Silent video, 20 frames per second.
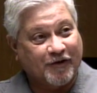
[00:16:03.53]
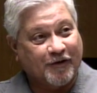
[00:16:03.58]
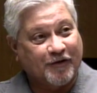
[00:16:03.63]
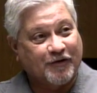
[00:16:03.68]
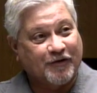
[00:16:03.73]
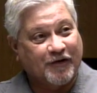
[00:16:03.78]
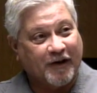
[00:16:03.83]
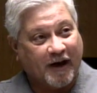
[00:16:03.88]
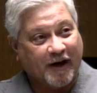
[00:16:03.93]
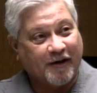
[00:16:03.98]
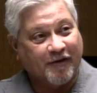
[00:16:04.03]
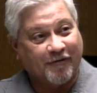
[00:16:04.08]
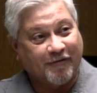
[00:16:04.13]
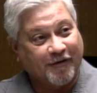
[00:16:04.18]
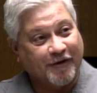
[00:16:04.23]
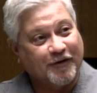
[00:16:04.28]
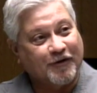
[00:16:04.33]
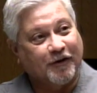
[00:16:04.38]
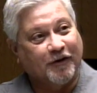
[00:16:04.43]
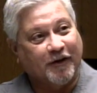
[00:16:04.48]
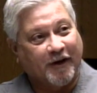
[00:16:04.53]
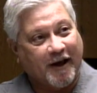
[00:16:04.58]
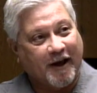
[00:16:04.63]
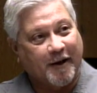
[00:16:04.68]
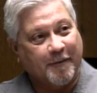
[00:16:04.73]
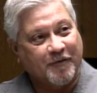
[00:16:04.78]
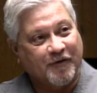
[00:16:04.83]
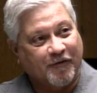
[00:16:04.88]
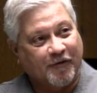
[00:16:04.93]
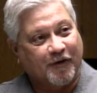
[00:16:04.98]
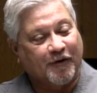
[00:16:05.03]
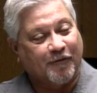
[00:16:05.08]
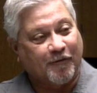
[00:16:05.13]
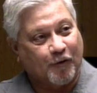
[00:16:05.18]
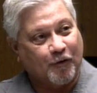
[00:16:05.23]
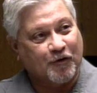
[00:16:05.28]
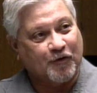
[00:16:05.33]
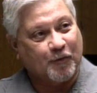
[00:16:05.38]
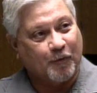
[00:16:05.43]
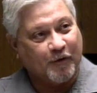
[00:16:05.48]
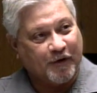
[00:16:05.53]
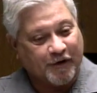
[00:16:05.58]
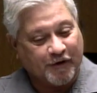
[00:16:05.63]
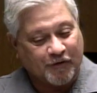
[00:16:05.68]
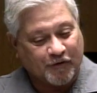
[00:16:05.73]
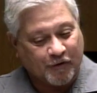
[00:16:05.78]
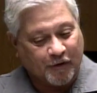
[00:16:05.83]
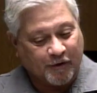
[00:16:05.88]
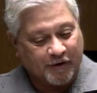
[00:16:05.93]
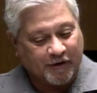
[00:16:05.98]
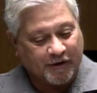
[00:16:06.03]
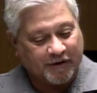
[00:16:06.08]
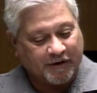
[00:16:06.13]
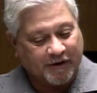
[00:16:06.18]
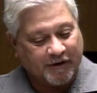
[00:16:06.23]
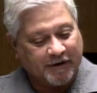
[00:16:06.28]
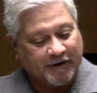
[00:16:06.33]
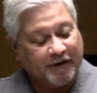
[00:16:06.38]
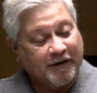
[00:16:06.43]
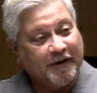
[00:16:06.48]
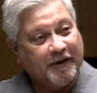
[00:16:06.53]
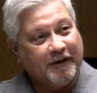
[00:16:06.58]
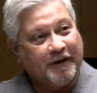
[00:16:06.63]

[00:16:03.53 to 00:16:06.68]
are sacrificial lambs for the first week so that the